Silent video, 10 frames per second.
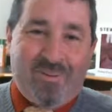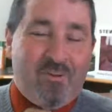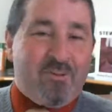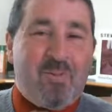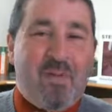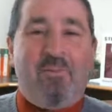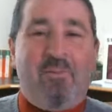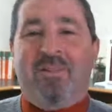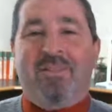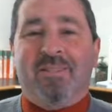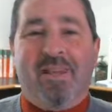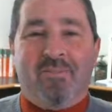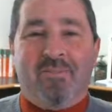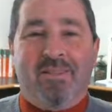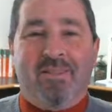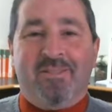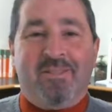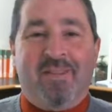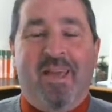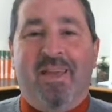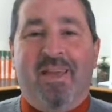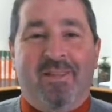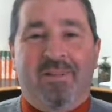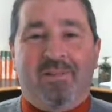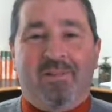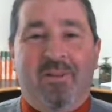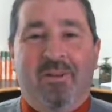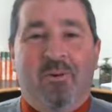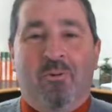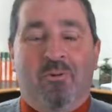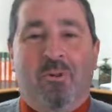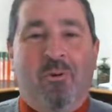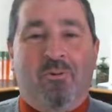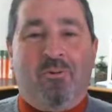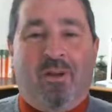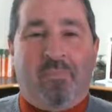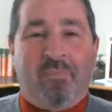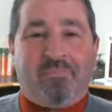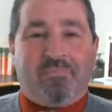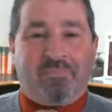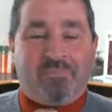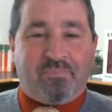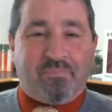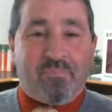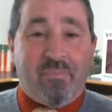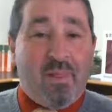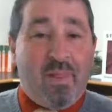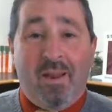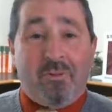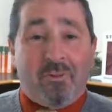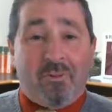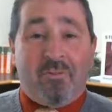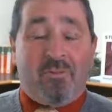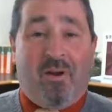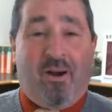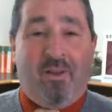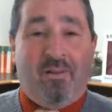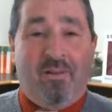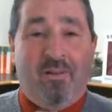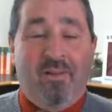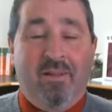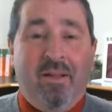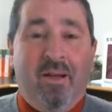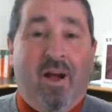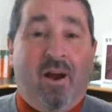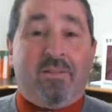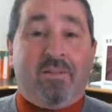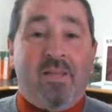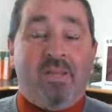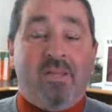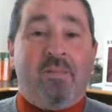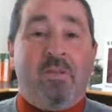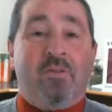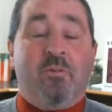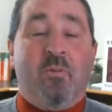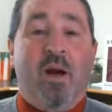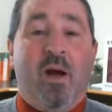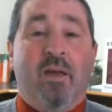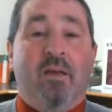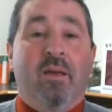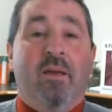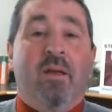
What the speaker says: Those people in the 70s and 80s who toked up and are doing fine are a testament to why